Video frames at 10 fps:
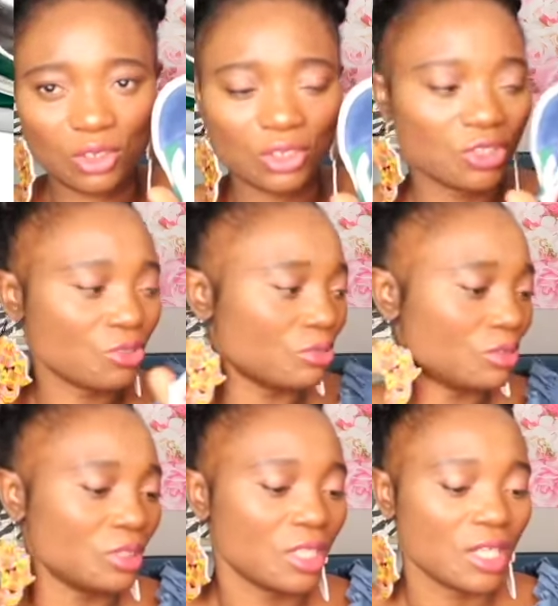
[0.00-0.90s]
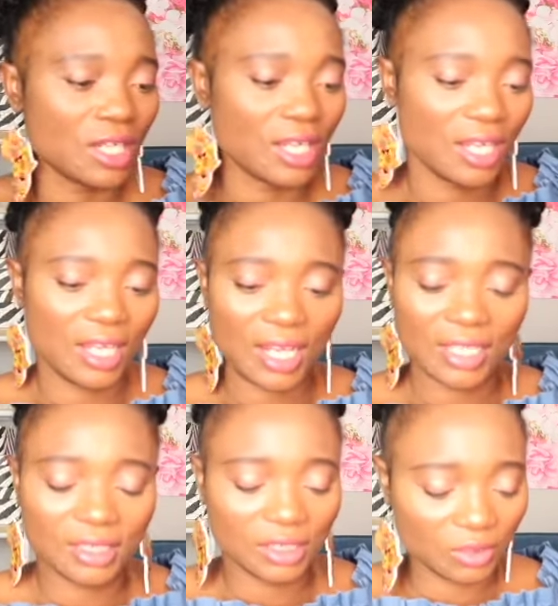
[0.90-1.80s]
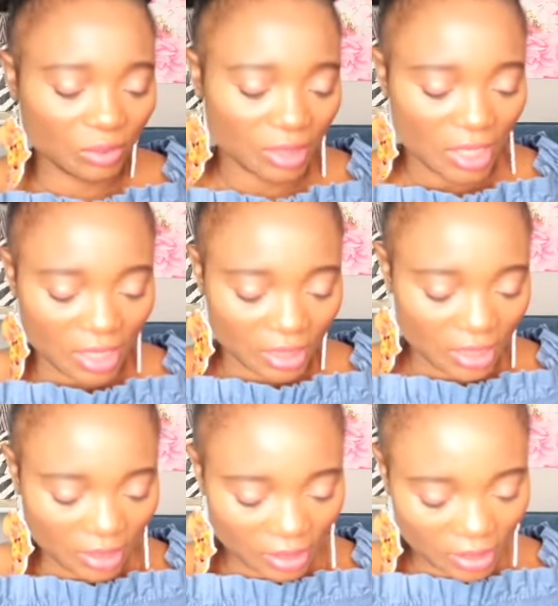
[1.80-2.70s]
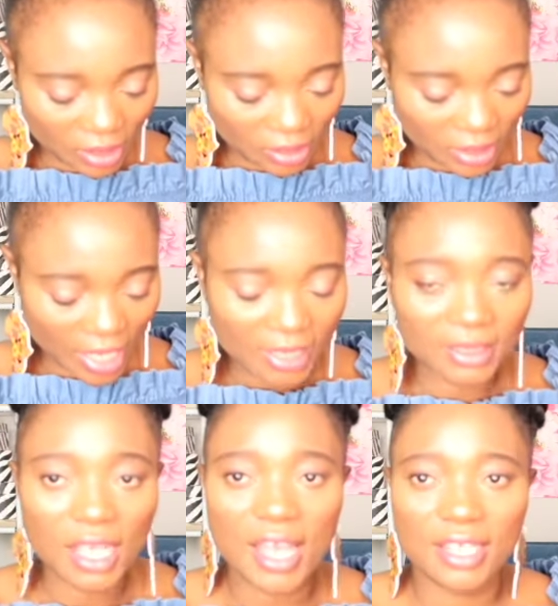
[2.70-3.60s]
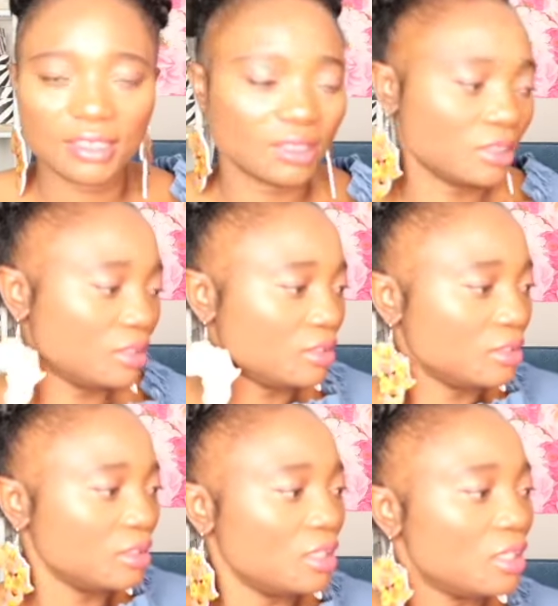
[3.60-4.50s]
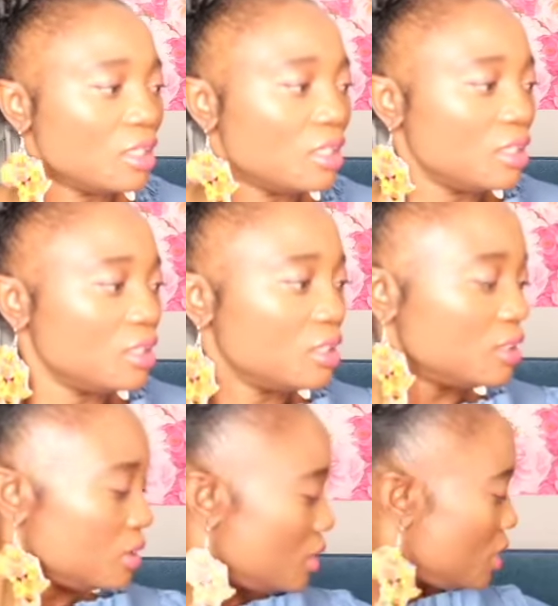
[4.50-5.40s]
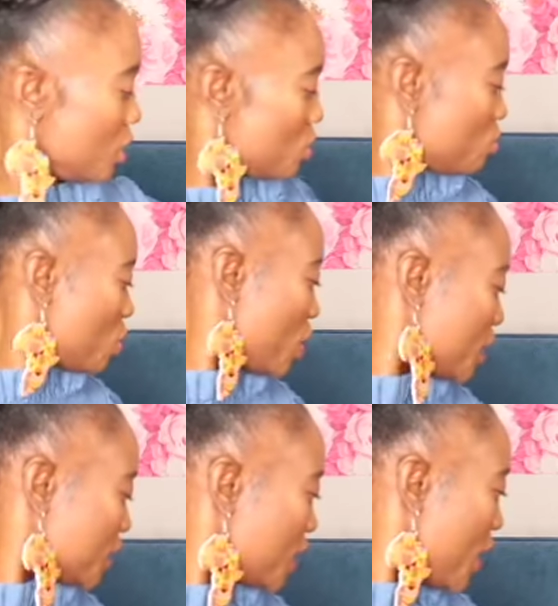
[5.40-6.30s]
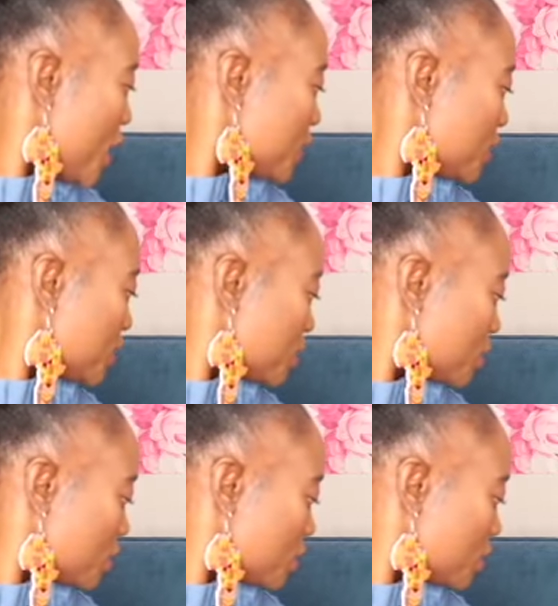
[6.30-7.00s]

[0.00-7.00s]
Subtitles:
cute. I like this one. This is a size 8. Little boys 8.